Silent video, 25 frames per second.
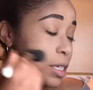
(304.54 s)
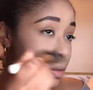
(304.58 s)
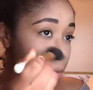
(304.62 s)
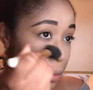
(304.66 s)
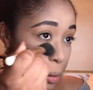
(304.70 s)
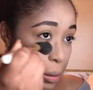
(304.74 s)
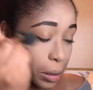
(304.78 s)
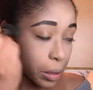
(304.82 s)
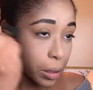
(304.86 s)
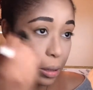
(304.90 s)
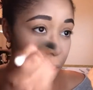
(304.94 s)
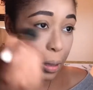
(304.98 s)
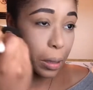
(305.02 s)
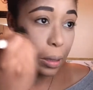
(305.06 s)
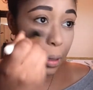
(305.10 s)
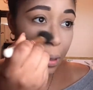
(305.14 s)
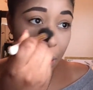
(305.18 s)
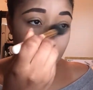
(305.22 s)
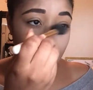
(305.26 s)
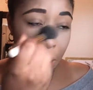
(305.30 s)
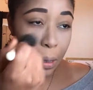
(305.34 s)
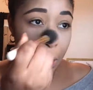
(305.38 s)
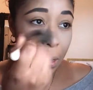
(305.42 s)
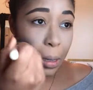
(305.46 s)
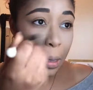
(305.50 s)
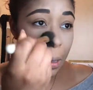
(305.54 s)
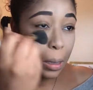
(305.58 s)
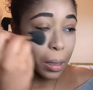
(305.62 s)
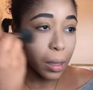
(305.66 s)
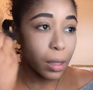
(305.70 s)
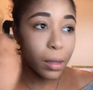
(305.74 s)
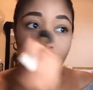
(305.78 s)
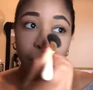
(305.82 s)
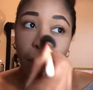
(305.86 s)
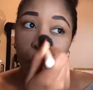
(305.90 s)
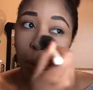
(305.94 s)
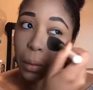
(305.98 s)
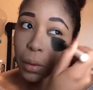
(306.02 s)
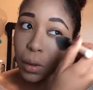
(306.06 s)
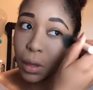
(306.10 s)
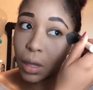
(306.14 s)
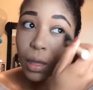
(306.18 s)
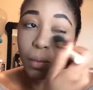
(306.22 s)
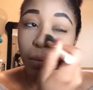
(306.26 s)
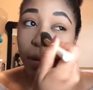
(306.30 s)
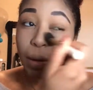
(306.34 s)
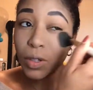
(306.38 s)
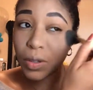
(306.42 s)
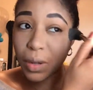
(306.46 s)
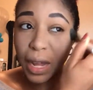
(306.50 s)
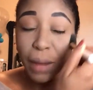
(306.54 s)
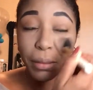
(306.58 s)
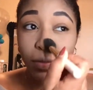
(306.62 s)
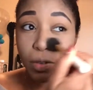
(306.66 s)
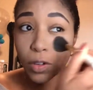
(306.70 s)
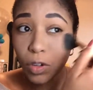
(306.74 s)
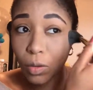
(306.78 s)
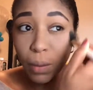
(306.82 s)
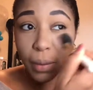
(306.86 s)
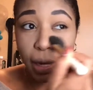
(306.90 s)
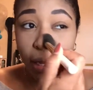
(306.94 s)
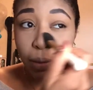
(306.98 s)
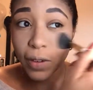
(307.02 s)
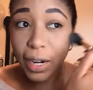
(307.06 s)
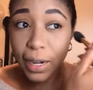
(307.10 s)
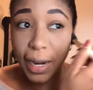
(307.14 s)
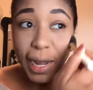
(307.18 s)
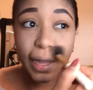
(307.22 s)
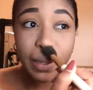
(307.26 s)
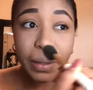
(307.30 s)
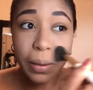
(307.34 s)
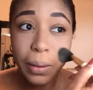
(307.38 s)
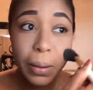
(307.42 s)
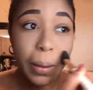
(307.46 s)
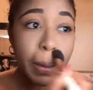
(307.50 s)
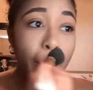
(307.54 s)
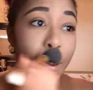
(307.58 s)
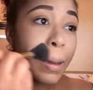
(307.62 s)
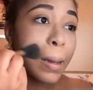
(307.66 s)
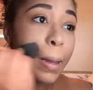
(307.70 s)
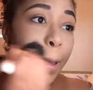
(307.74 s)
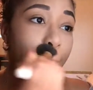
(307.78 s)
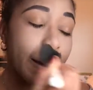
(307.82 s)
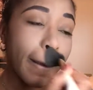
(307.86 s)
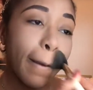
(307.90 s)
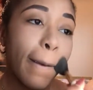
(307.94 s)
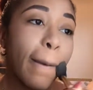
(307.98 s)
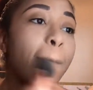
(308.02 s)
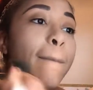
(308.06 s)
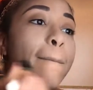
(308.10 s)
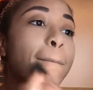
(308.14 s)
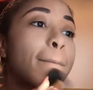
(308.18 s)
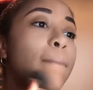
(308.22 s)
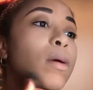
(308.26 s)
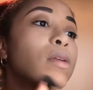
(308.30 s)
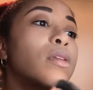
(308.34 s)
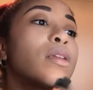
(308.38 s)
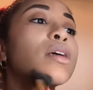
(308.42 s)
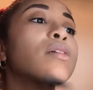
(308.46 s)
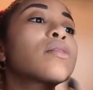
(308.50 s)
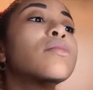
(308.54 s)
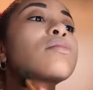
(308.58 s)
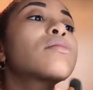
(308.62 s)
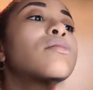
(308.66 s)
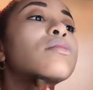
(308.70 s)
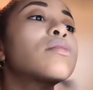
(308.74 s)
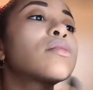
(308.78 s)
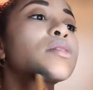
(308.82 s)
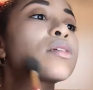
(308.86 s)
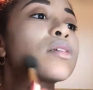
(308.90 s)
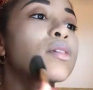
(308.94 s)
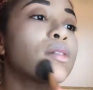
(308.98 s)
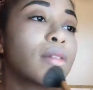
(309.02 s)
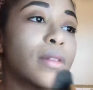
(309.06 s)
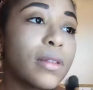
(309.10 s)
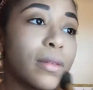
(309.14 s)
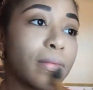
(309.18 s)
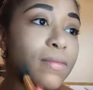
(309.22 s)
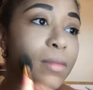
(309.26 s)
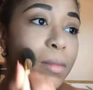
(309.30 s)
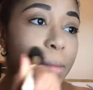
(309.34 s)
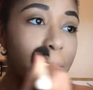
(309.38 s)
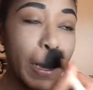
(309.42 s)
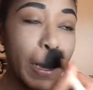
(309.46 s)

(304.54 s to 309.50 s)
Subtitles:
I'm just brushing off the excess powder, which also helps to blend the powder in just a little